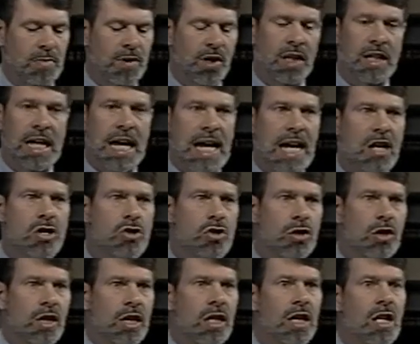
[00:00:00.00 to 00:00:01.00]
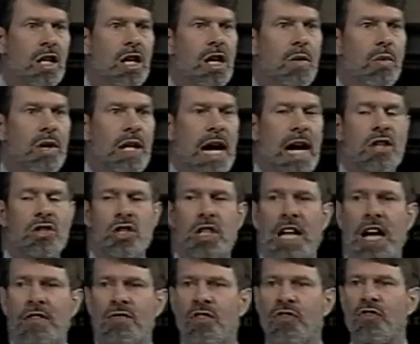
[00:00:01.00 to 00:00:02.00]
But occasionally, we
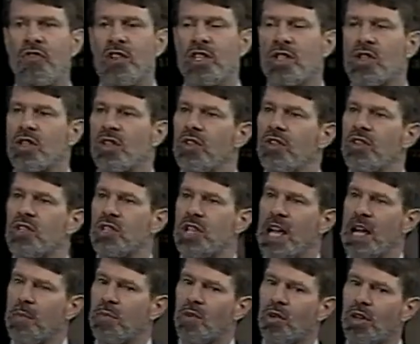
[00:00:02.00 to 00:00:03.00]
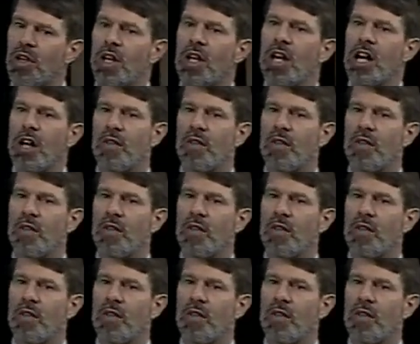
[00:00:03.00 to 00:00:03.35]
actually have a physical sample